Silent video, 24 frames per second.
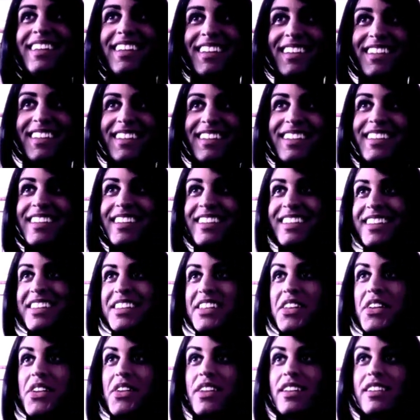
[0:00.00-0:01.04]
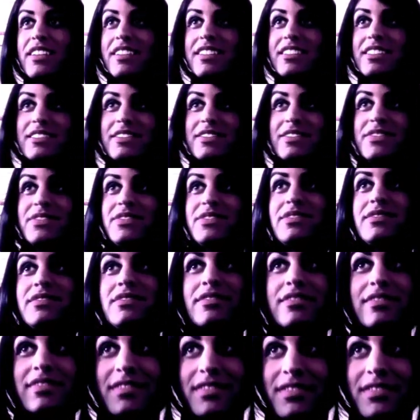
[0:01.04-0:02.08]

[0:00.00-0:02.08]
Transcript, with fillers: No, no, no. For me, actually, I just